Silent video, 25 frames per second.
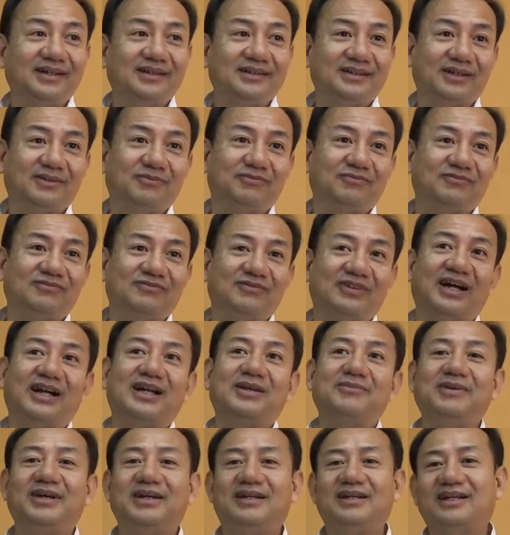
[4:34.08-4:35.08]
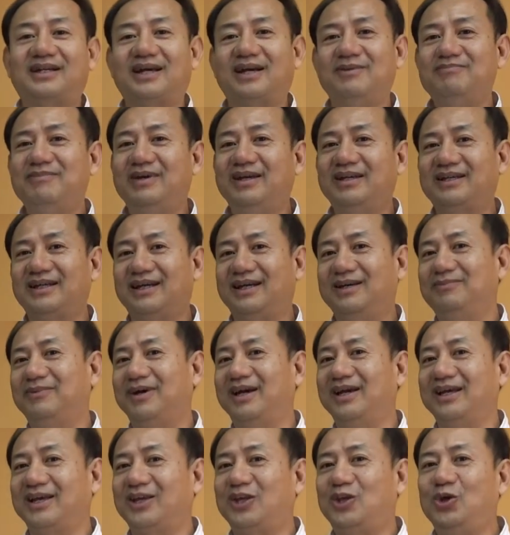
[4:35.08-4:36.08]
The violin maker can make a
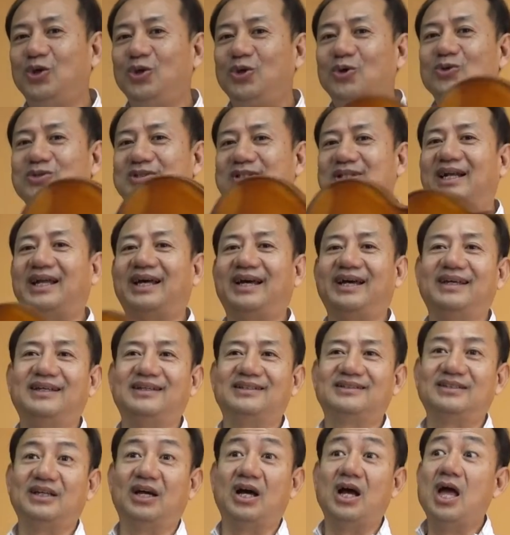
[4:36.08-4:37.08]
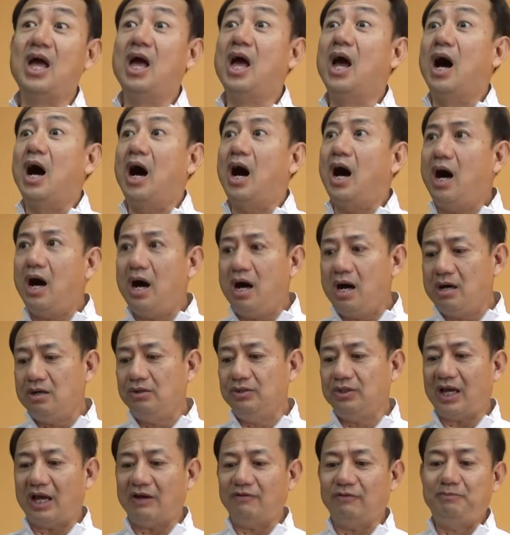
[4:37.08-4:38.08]
huge lie. Say, oh,
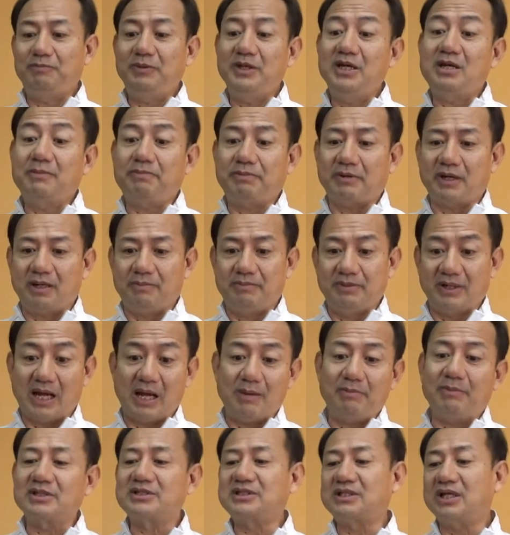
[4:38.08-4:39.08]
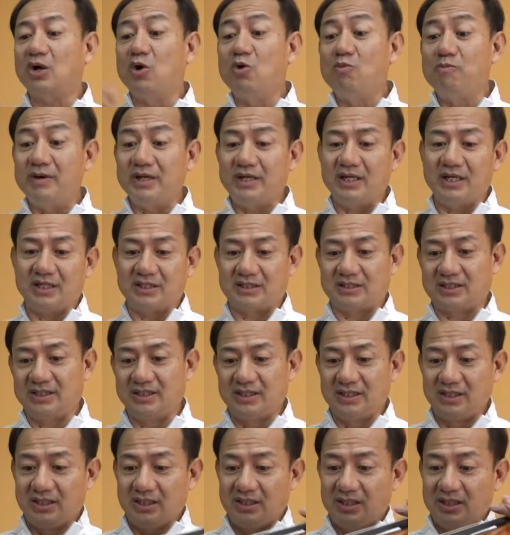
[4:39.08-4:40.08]
you have a big problem, I must open it.
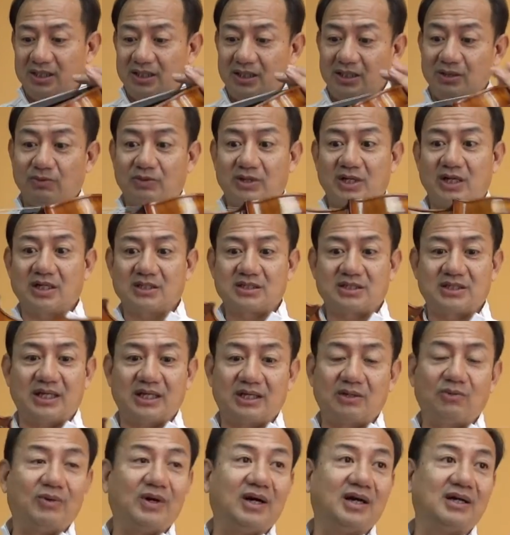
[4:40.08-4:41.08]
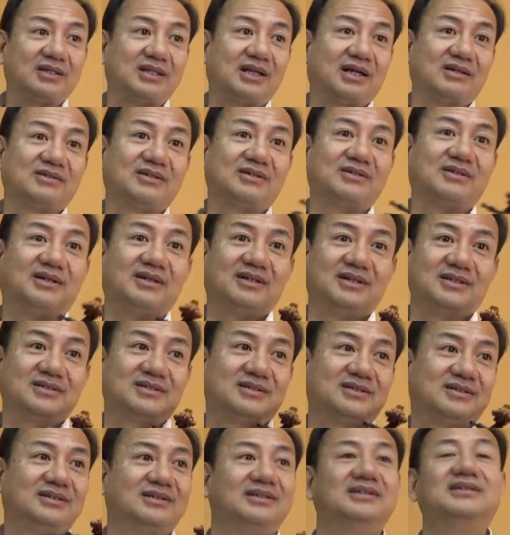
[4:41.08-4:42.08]
It will cost like
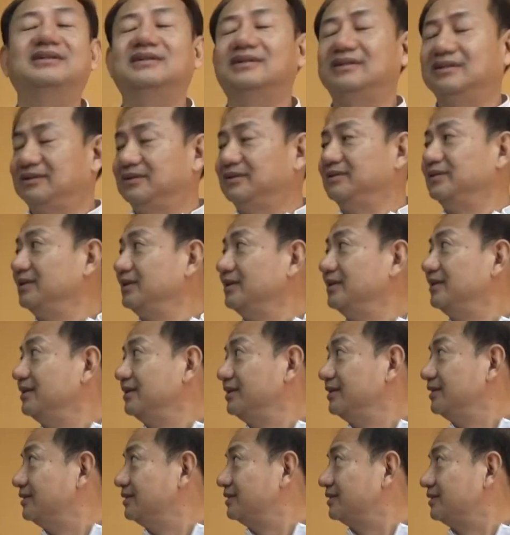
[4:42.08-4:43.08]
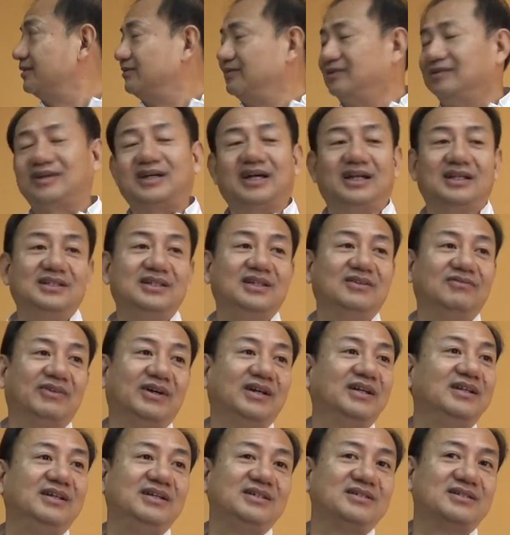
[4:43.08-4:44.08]
$1,000, you know. It can be
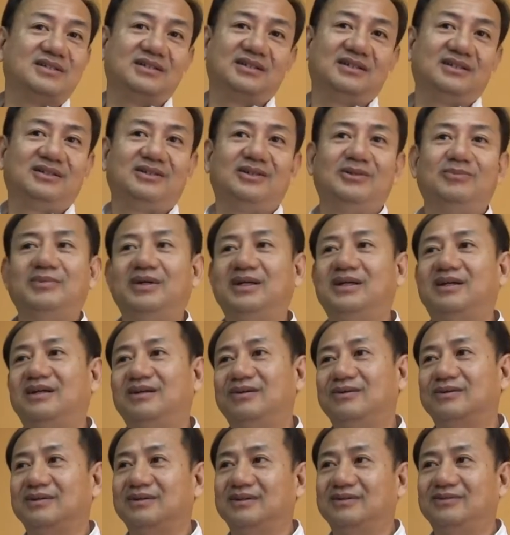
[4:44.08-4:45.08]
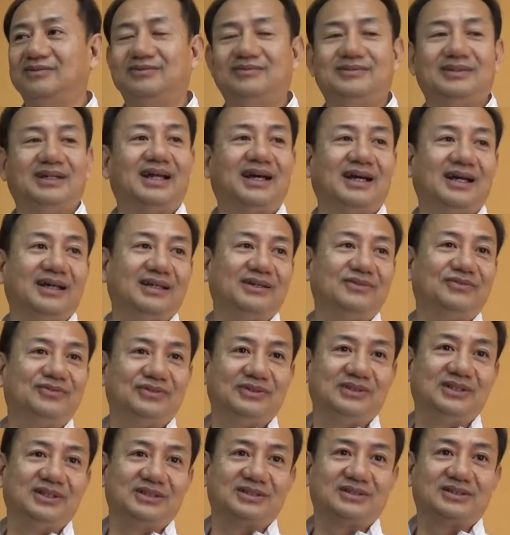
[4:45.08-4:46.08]
very easy to make a lie for
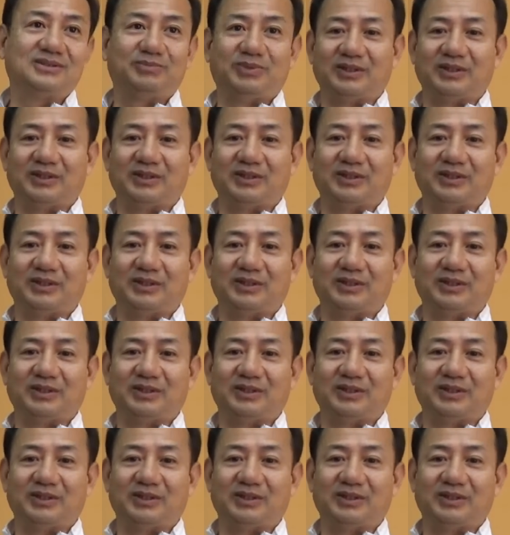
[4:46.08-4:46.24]
this.